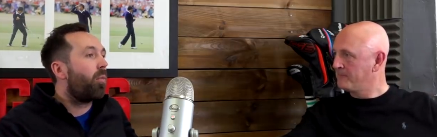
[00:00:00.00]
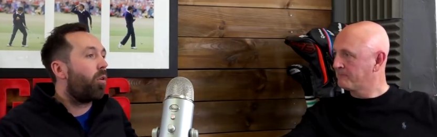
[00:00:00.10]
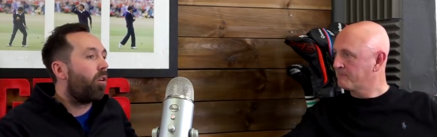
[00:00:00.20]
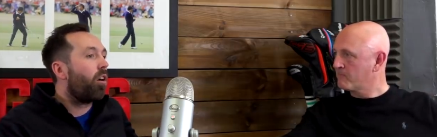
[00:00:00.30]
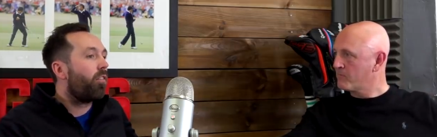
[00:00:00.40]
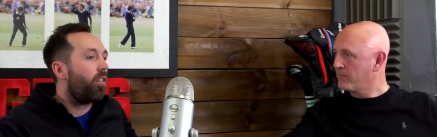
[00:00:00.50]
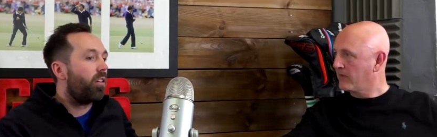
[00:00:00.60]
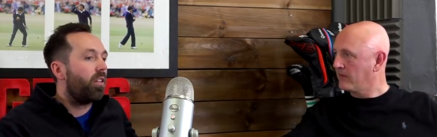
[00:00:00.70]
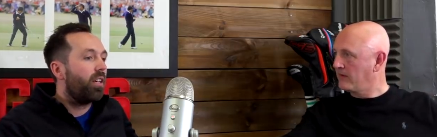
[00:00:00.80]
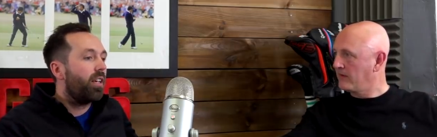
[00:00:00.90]
Speaker 1: it a lot more
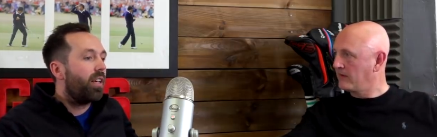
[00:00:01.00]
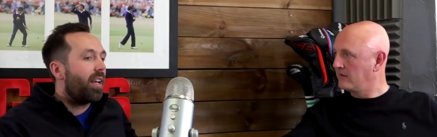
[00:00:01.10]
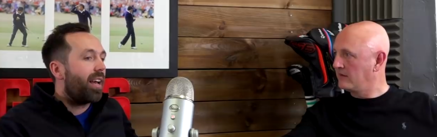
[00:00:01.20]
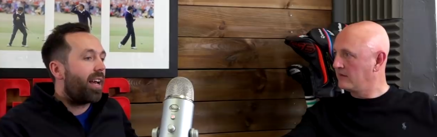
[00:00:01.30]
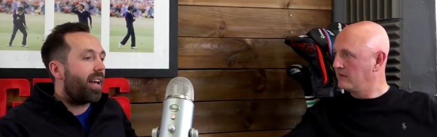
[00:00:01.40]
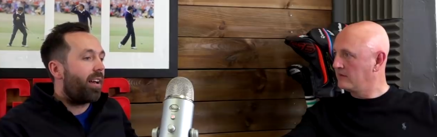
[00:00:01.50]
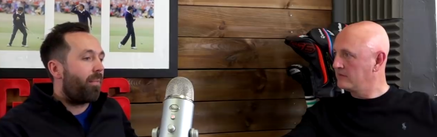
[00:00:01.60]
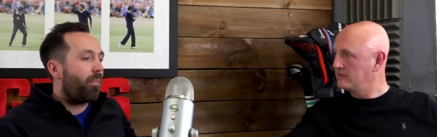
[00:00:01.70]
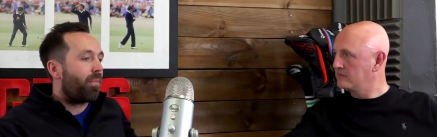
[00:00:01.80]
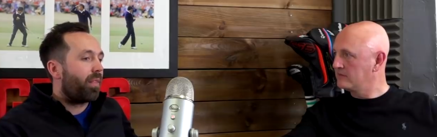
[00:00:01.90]
often. Yeah,
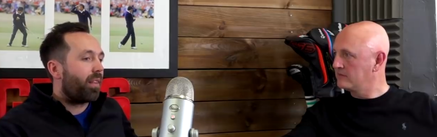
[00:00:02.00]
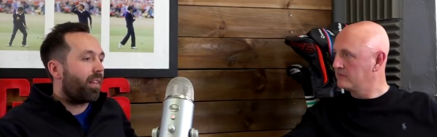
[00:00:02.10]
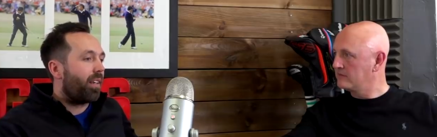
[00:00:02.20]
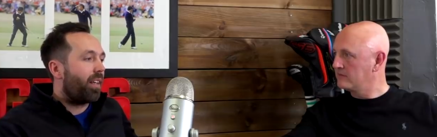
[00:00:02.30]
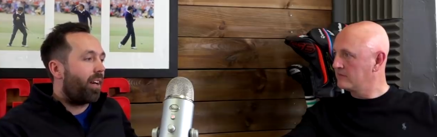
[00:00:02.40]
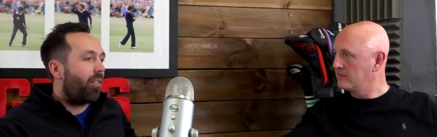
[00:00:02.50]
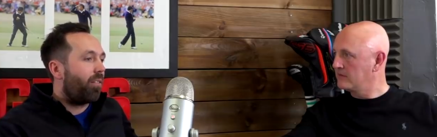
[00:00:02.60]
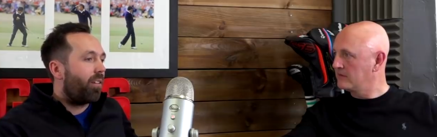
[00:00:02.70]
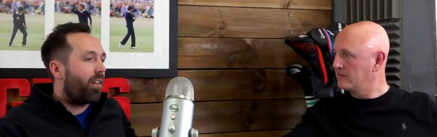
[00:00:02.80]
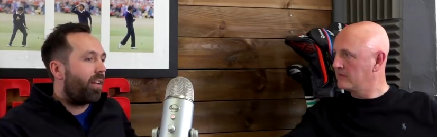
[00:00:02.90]
um, you
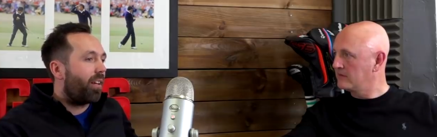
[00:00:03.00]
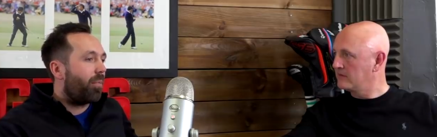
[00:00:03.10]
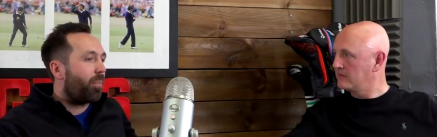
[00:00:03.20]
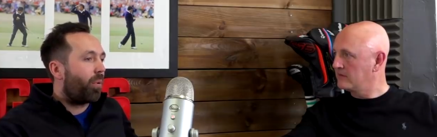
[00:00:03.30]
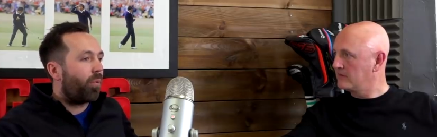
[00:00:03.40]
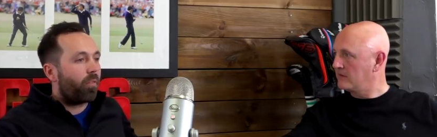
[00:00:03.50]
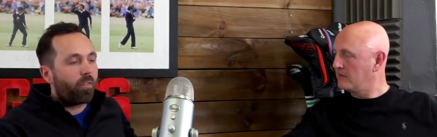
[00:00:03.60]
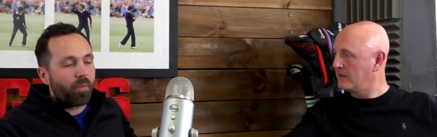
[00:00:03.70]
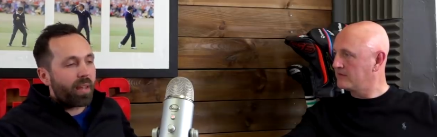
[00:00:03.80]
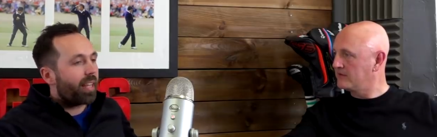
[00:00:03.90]
know, but
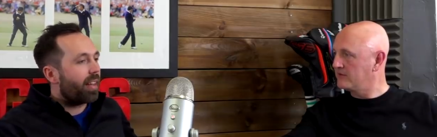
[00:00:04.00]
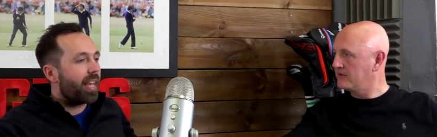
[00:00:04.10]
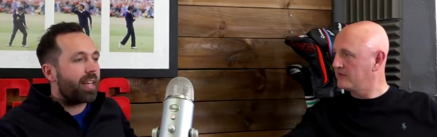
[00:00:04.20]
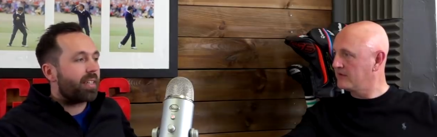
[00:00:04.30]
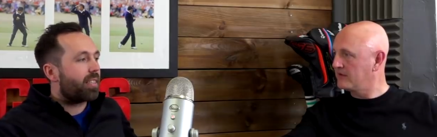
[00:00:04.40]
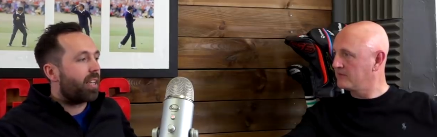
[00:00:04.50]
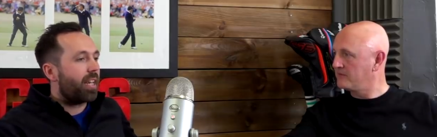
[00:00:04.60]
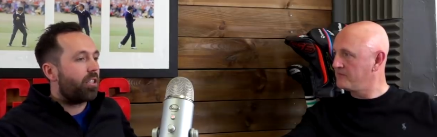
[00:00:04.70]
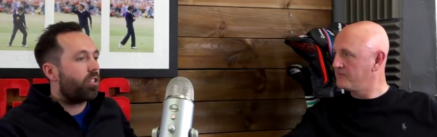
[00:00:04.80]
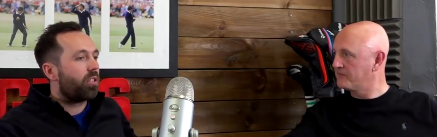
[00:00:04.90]
oh, for me, links
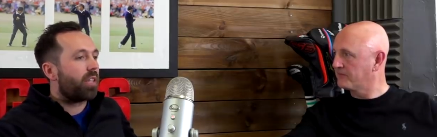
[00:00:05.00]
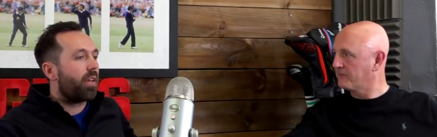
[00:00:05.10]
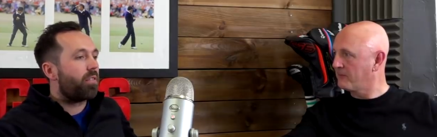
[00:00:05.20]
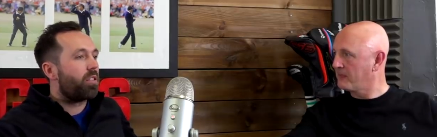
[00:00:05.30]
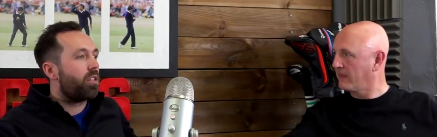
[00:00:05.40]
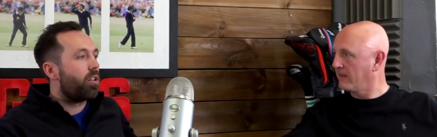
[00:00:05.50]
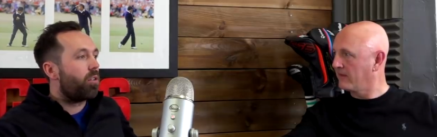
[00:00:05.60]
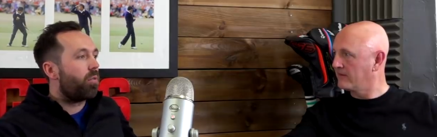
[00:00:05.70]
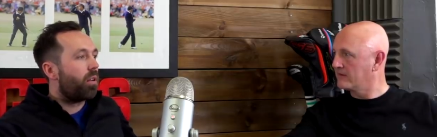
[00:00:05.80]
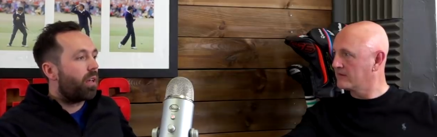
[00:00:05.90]
it just gives
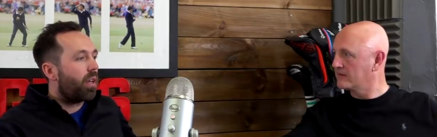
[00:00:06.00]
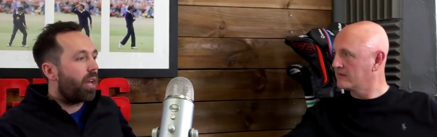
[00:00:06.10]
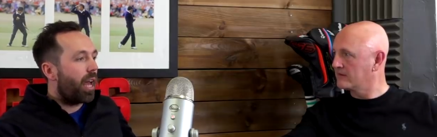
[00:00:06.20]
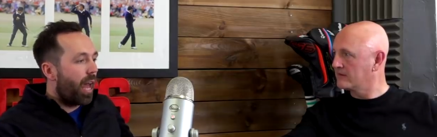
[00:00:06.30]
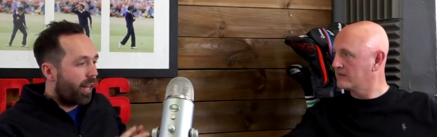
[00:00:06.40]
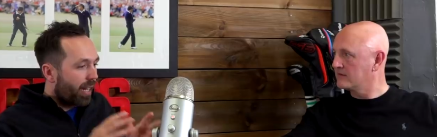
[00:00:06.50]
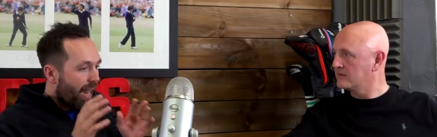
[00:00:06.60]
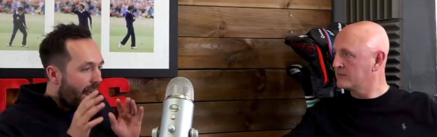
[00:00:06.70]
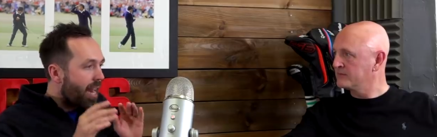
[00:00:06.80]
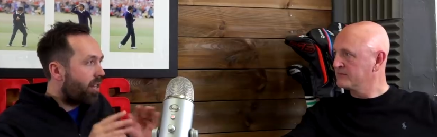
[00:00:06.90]
you a
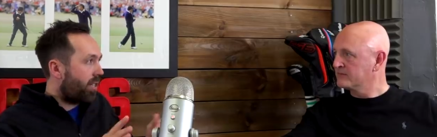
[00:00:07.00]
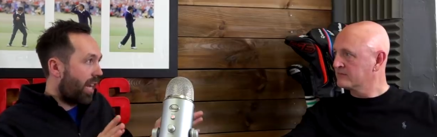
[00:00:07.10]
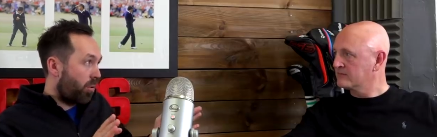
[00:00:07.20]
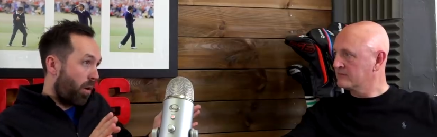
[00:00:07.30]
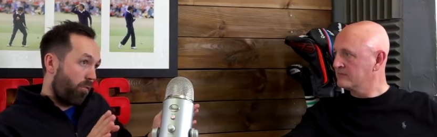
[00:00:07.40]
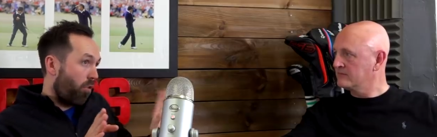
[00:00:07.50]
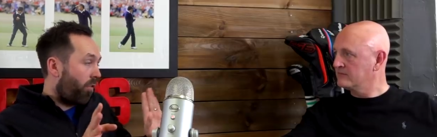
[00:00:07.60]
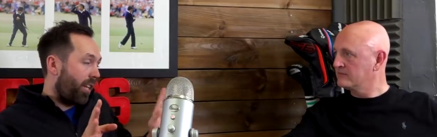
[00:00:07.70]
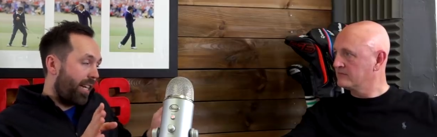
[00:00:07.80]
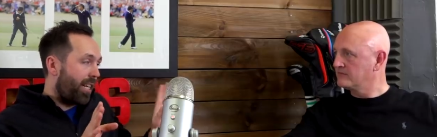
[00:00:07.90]
guidance that's where mm.
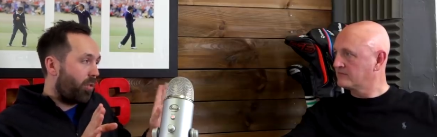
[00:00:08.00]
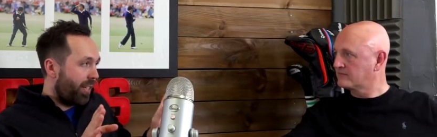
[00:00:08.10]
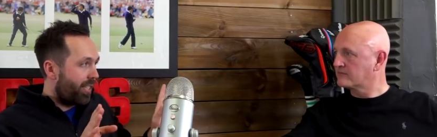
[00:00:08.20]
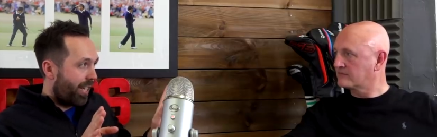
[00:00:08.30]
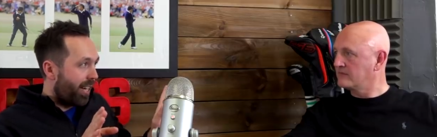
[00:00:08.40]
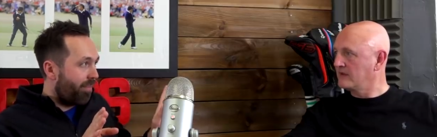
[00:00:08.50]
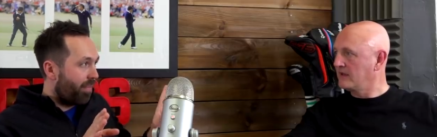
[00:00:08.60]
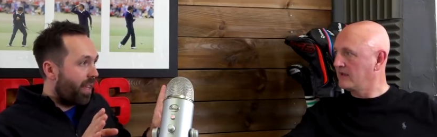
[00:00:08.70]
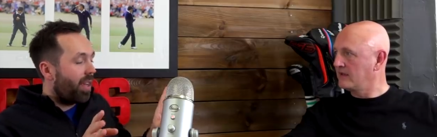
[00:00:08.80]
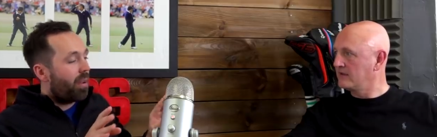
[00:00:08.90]
roughly you need to hit it.
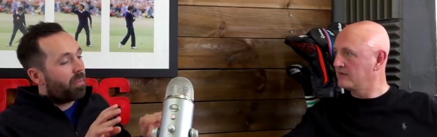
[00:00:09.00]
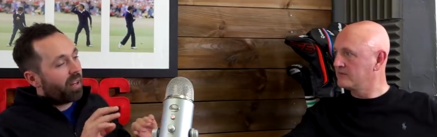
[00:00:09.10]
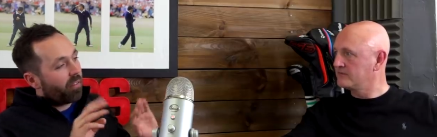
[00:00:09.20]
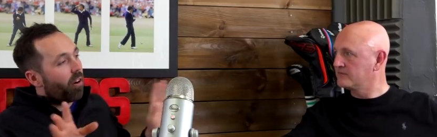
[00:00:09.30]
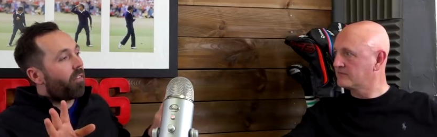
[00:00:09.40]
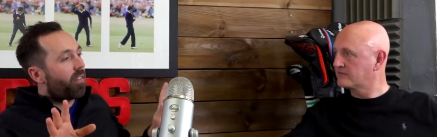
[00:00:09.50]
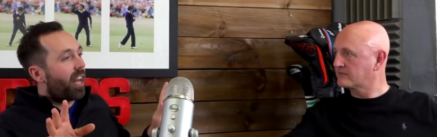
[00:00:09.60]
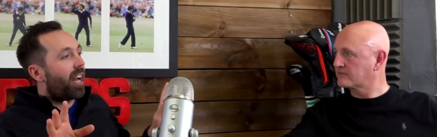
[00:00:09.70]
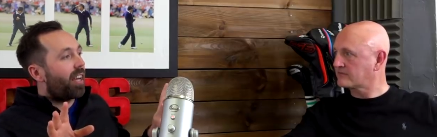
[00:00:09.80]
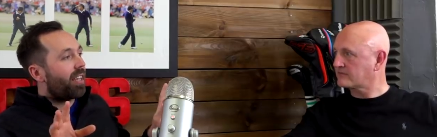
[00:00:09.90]
Yeah. But if you're off
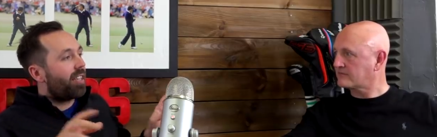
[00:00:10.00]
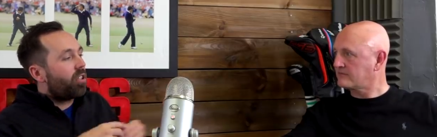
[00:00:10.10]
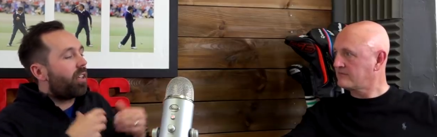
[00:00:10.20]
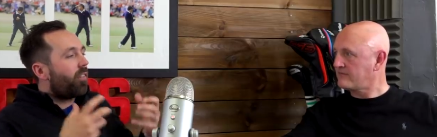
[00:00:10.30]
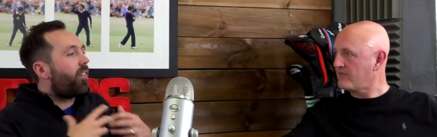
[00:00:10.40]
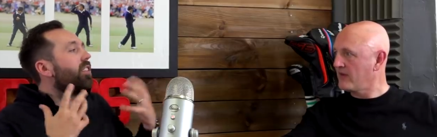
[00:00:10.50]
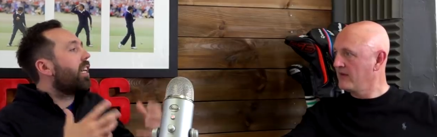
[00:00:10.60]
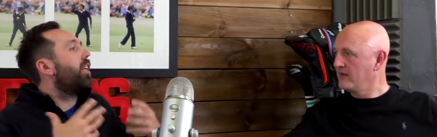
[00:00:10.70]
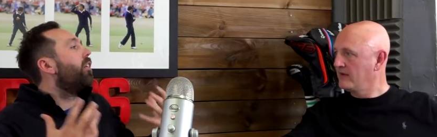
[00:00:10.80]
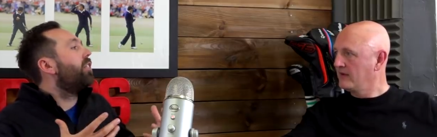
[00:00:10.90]
that, it, do, it feels
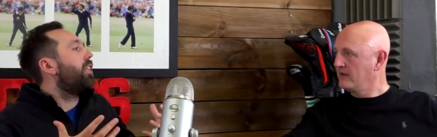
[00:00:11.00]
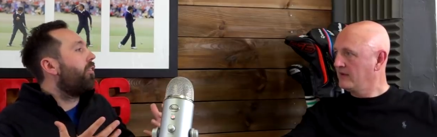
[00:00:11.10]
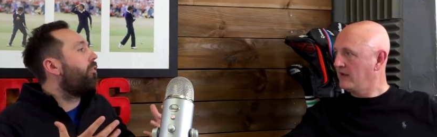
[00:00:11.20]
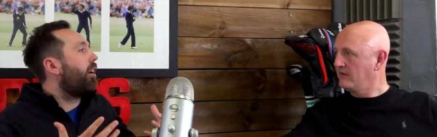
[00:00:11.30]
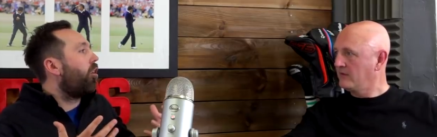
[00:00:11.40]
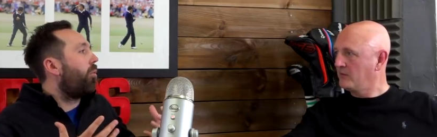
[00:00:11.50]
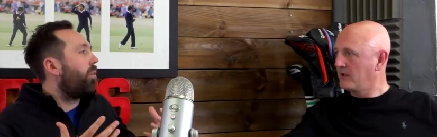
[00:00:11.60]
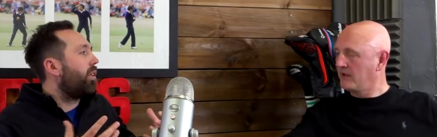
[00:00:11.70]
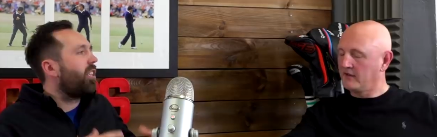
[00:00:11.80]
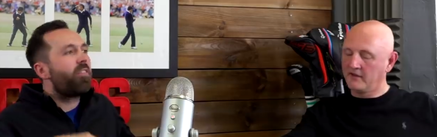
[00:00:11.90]
like you can still yeah, free still
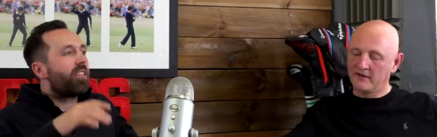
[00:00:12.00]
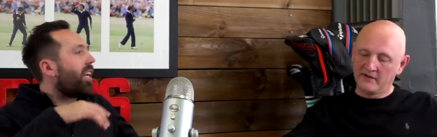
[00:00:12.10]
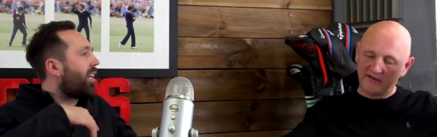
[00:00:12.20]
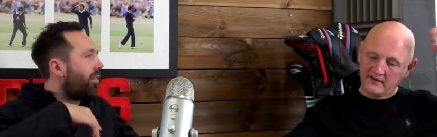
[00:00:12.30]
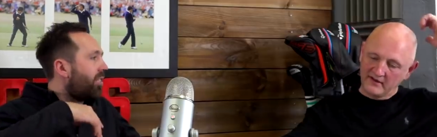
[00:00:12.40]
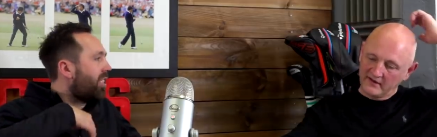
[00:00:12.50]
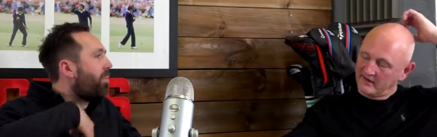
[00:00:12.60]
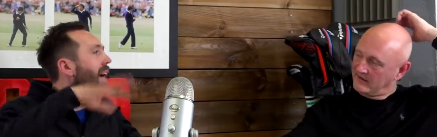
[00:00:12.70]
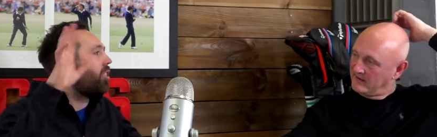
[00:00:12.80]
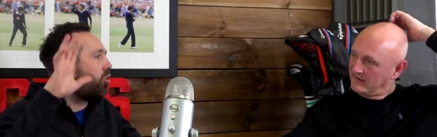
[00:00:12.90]
Playing, still yeah. feels like you can
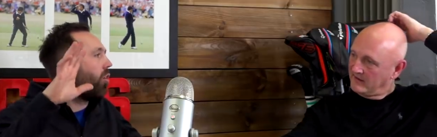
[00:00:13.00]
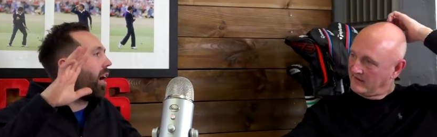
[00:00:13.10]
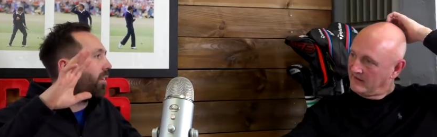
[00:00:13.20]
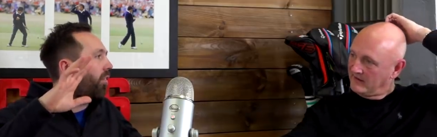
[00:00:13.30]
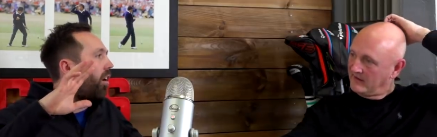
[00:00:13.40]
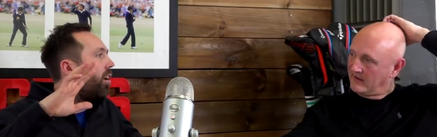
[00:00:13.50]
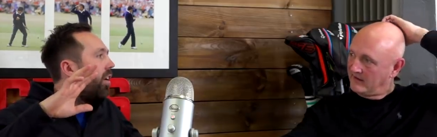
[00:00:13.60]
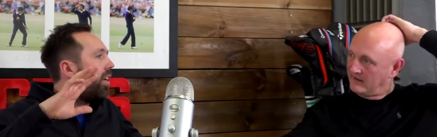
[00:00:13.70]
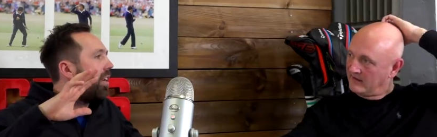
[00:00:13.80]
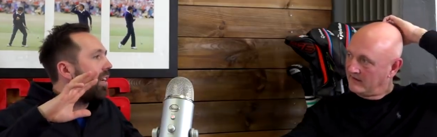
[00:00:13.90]
smash a driver.
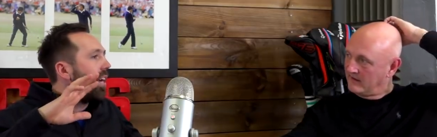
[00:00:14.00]
Yeah.